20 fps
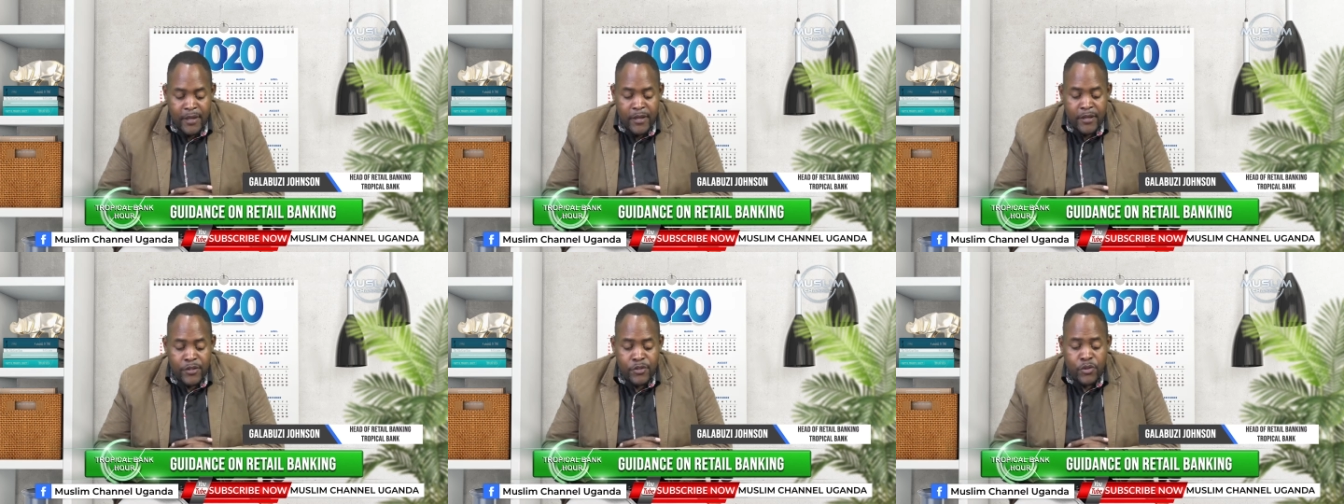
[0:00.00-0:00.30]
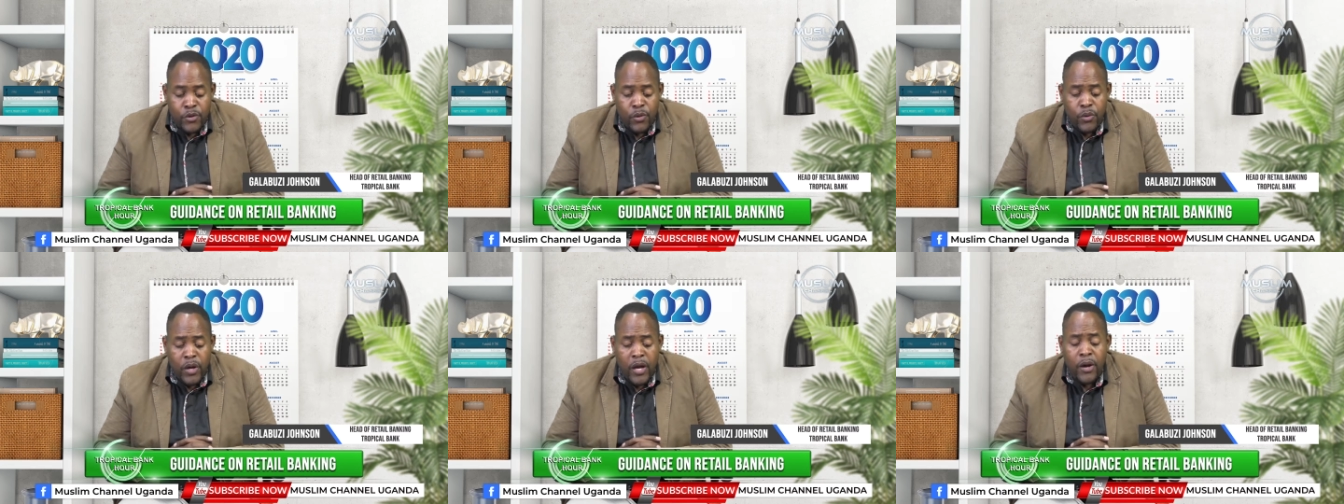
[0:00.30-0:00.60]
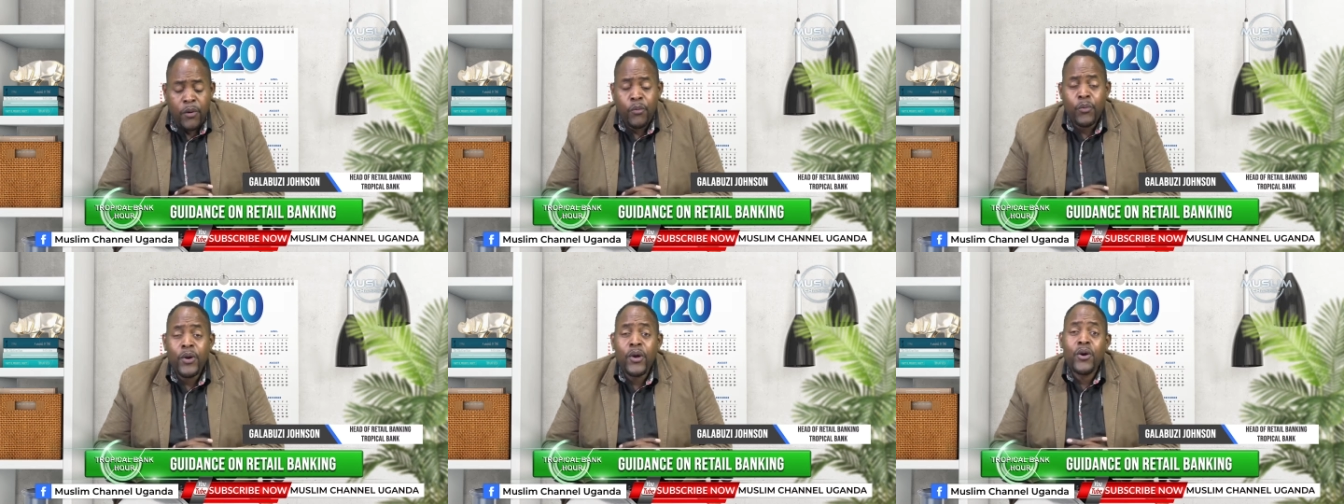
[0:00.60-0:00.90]

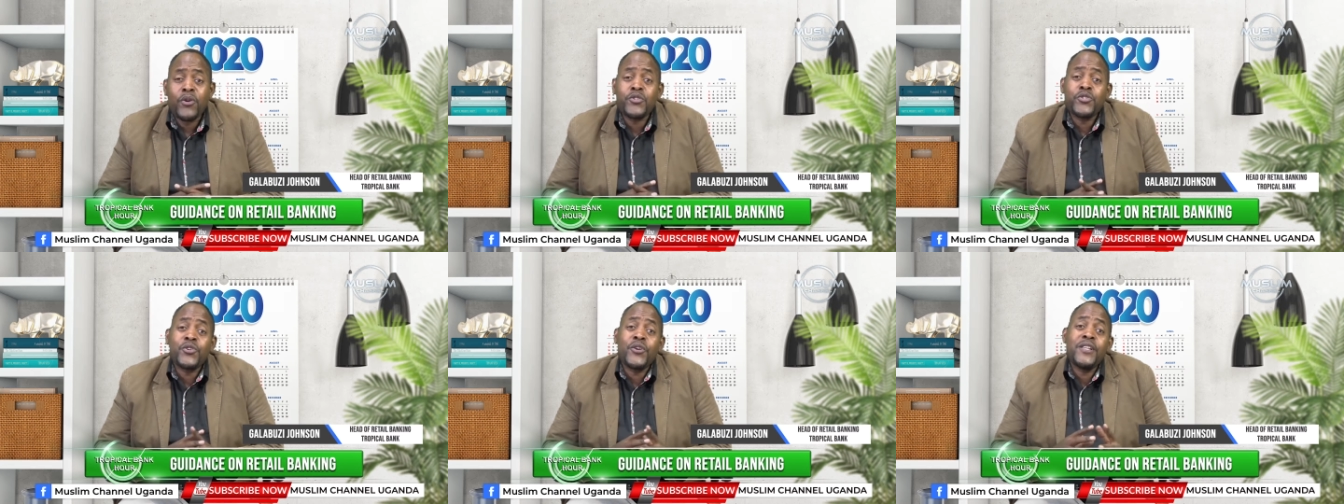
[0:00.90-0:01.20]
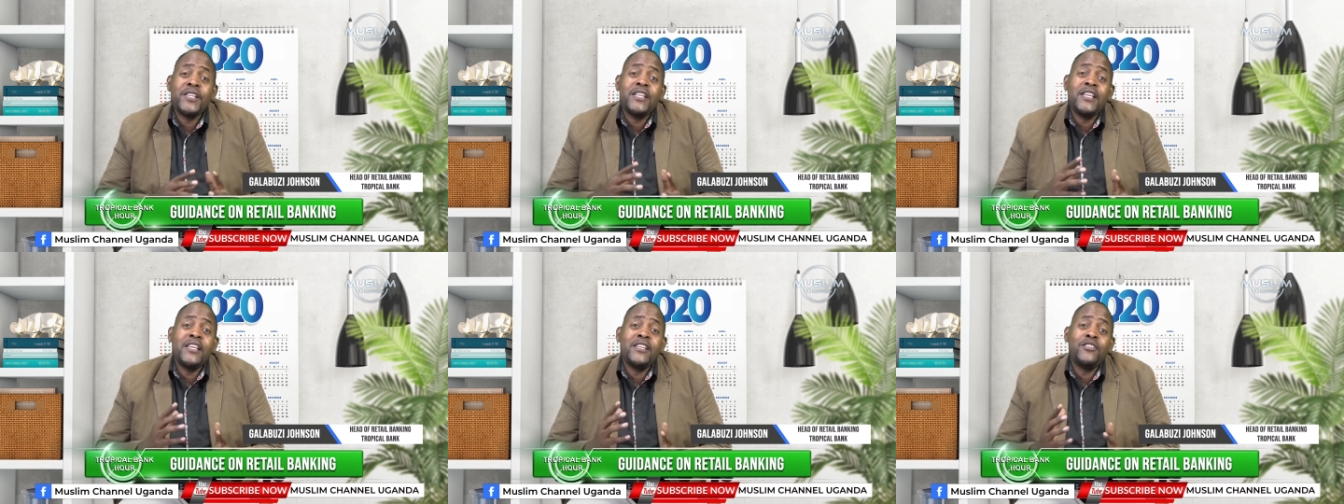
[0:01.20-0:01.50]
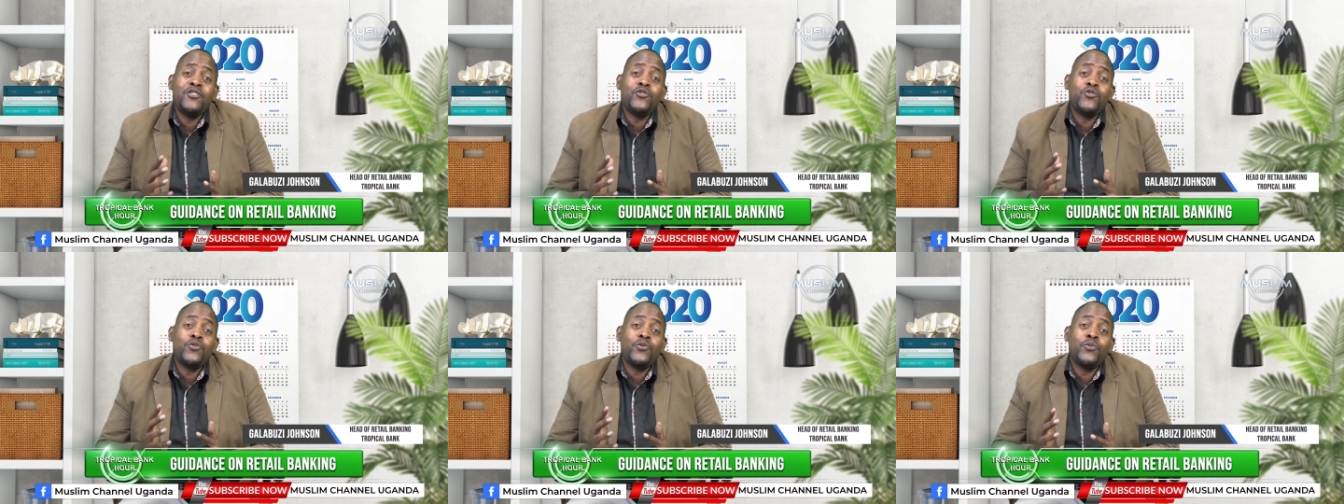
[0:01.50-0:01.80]
So we also need
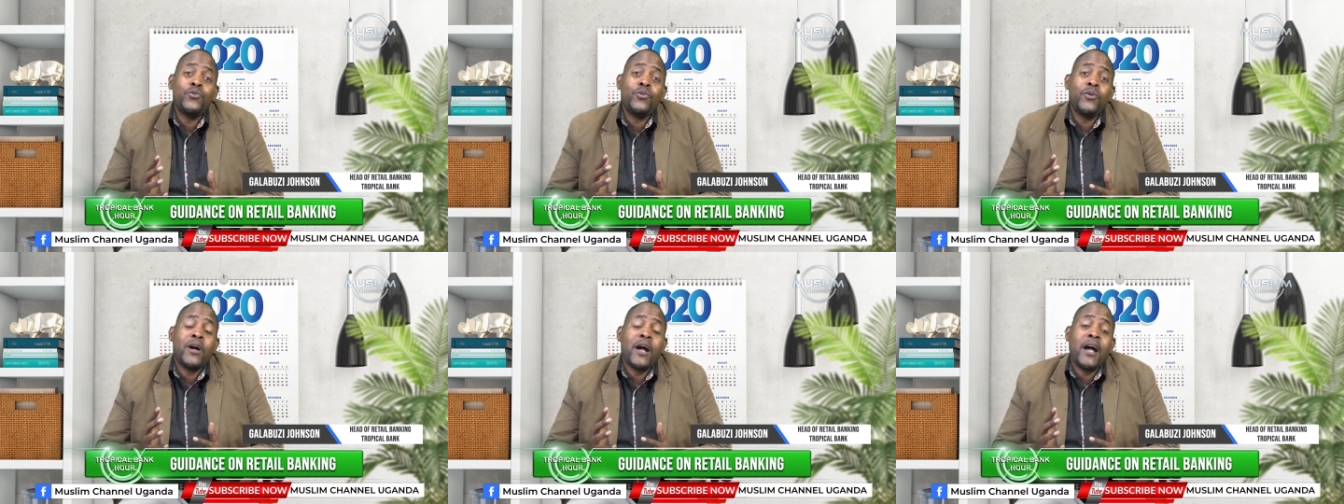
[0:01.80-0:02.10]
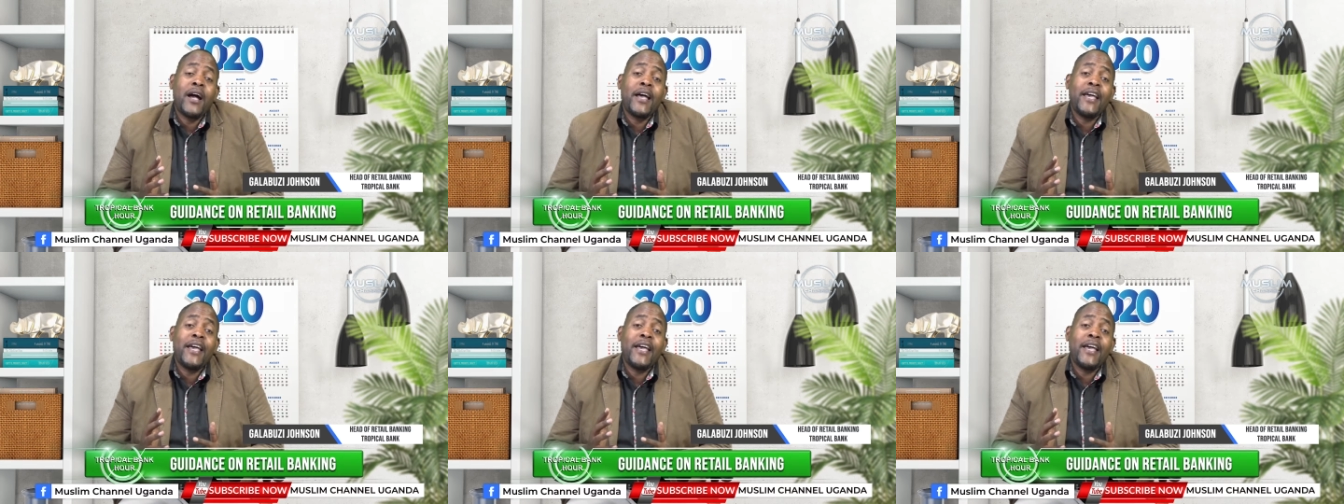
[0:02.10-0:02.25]
to